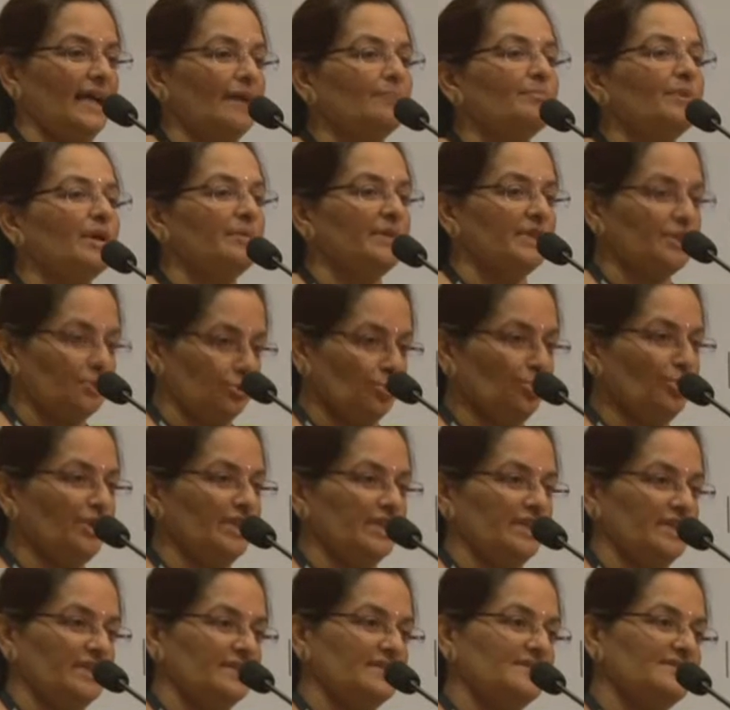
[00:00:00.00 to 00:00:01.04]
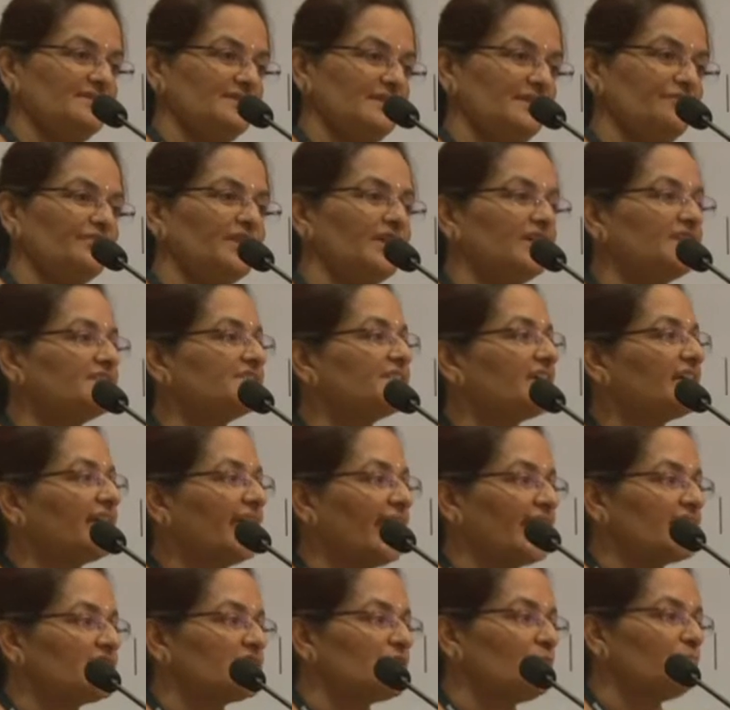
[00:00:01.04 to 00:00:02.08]
and maybe 2 years. If there is a
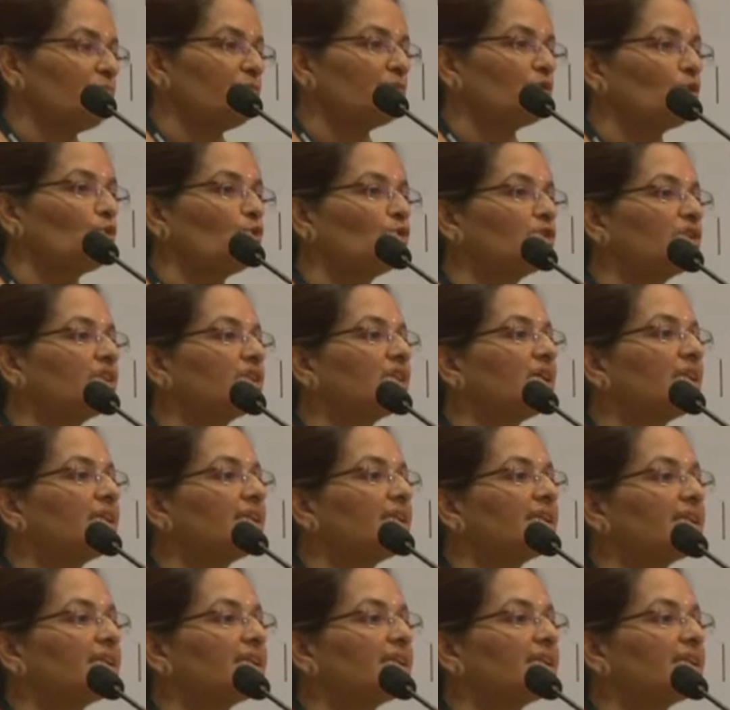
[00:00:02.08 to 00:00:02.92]
catch-up growth,